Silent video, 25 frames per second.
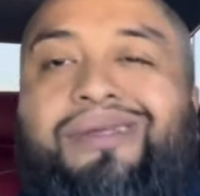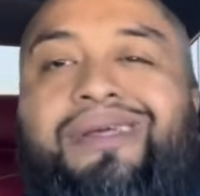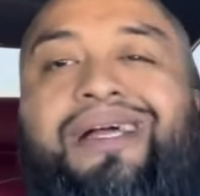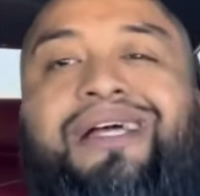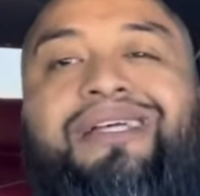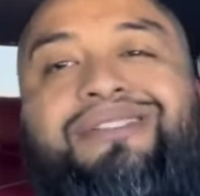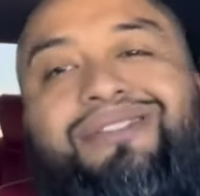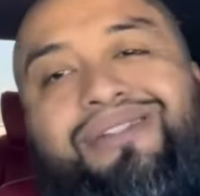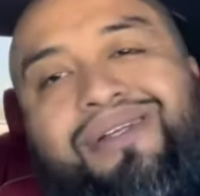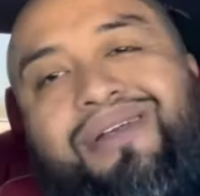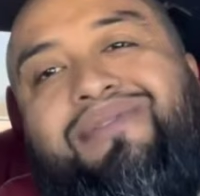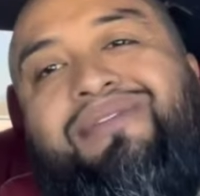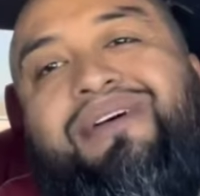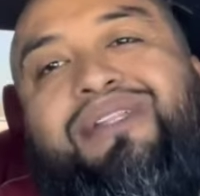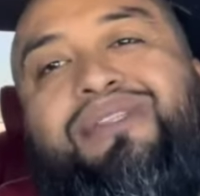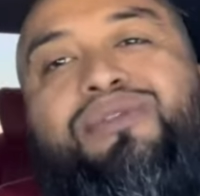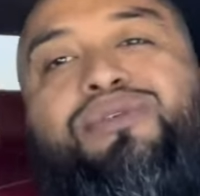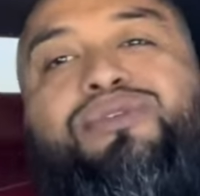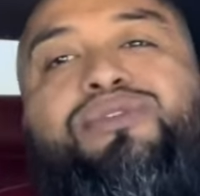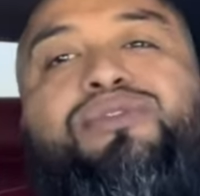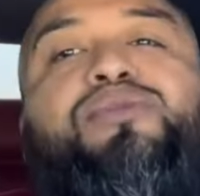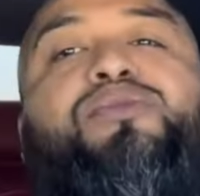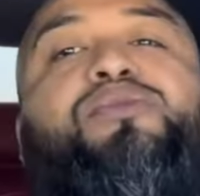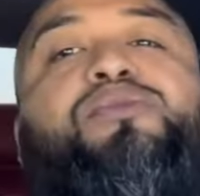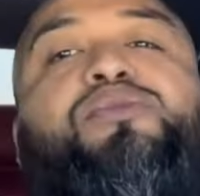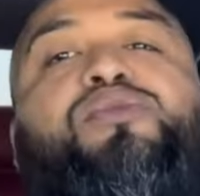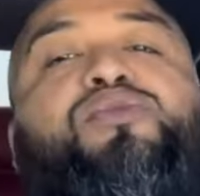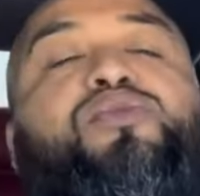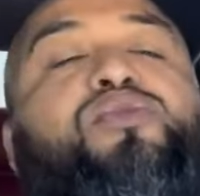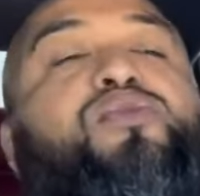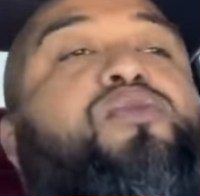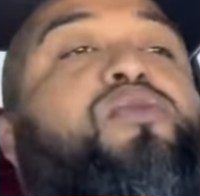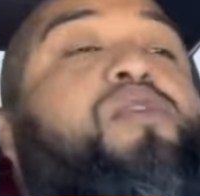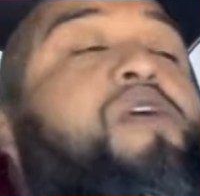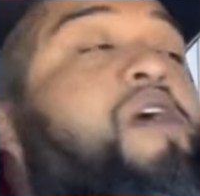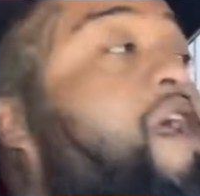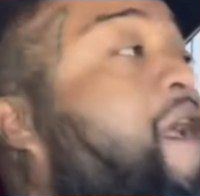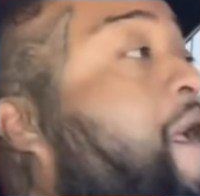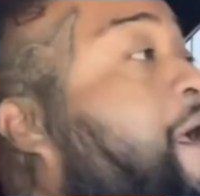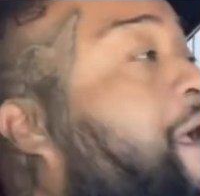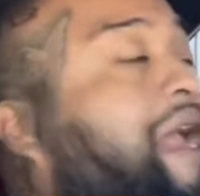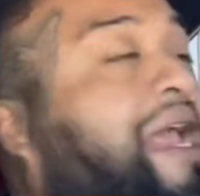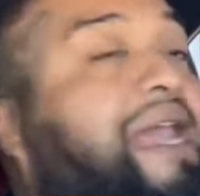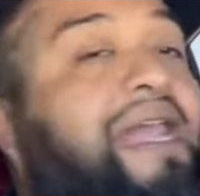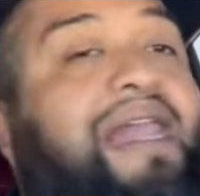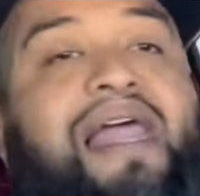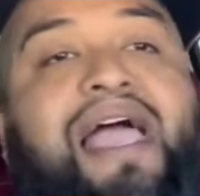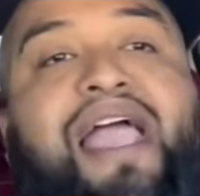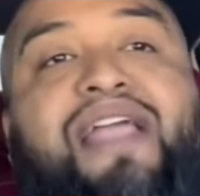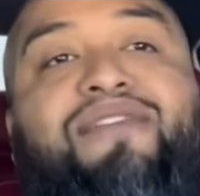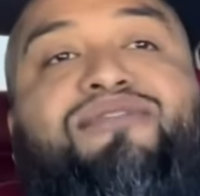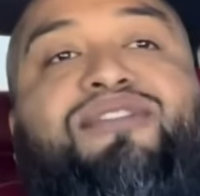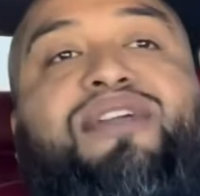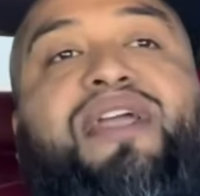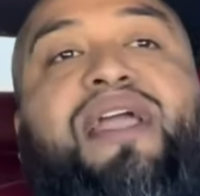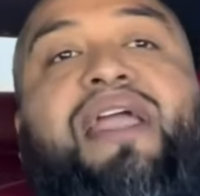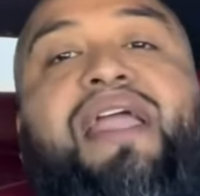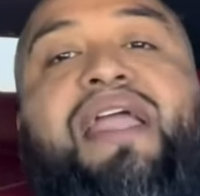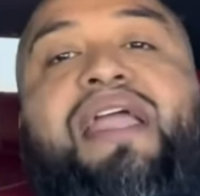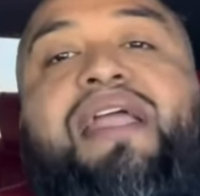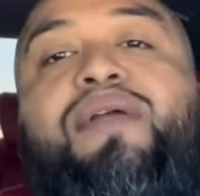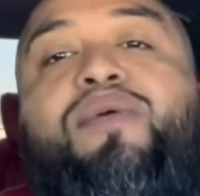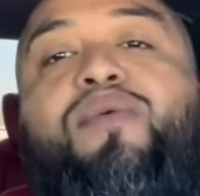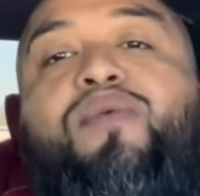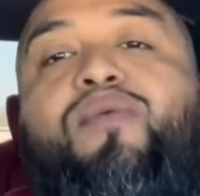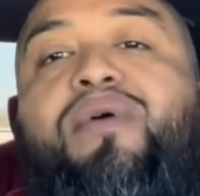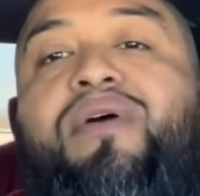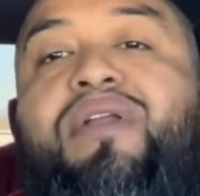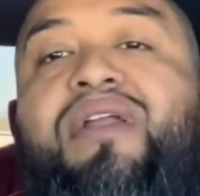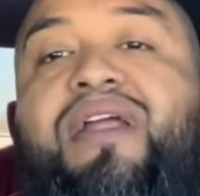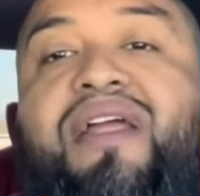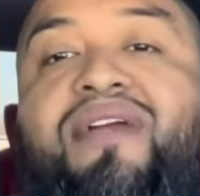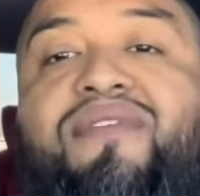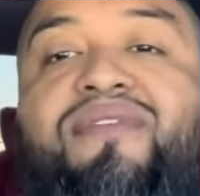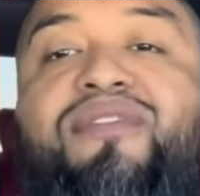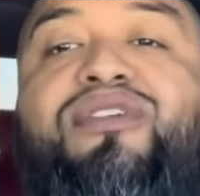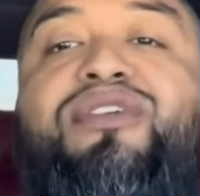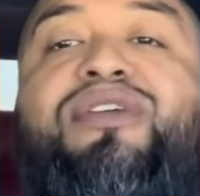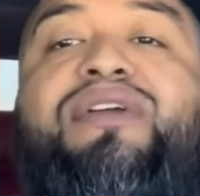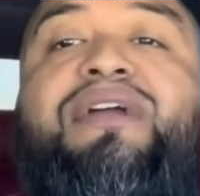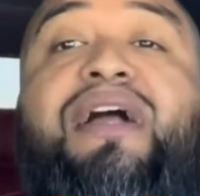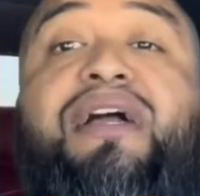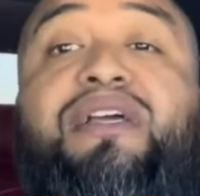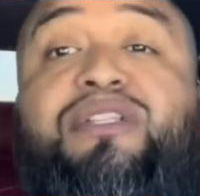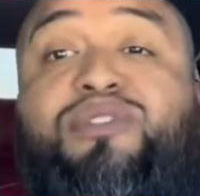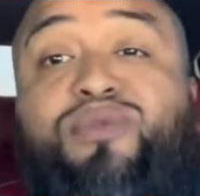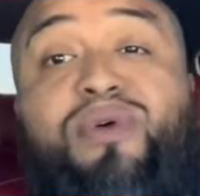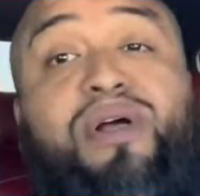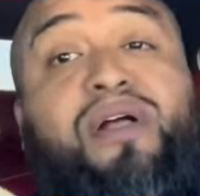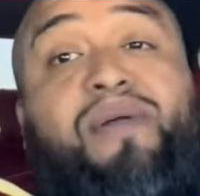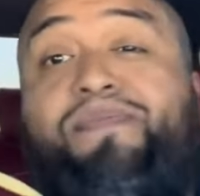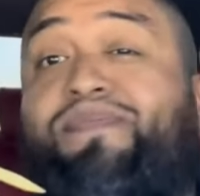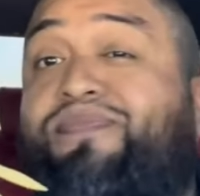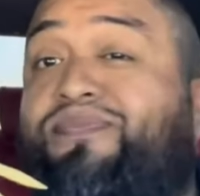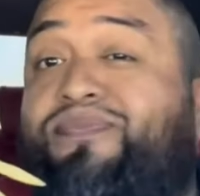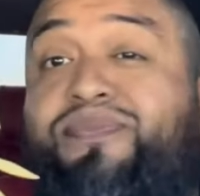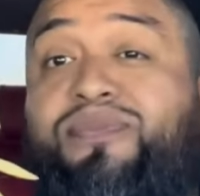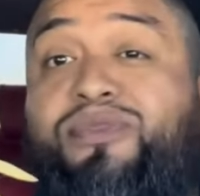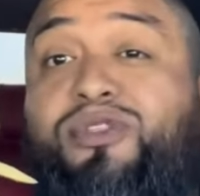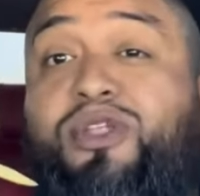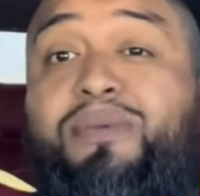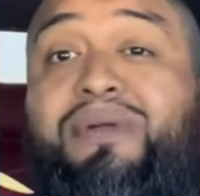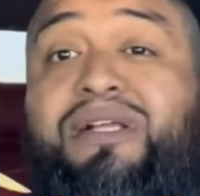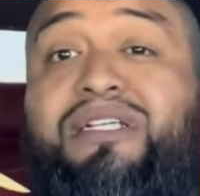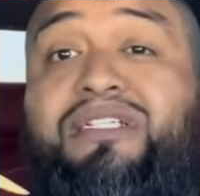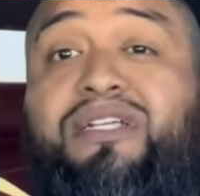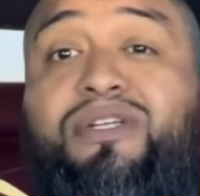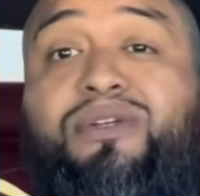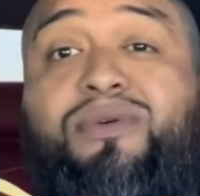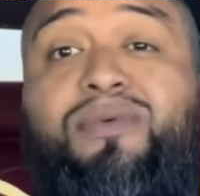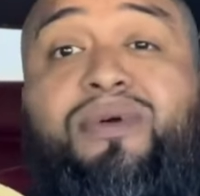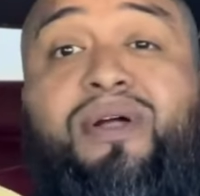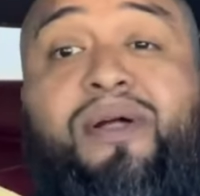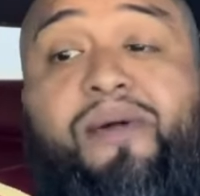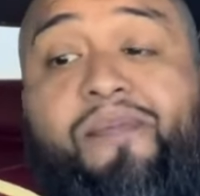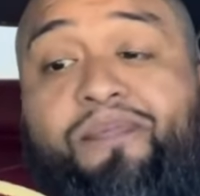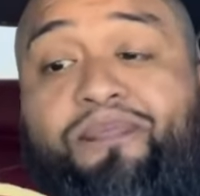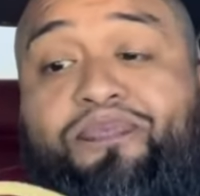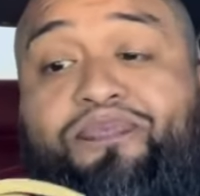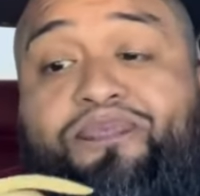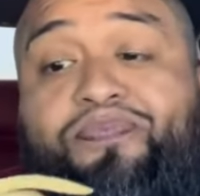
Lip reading: That's good, vato. You... And life can hate whatever you guys want. Nobody can tell you what.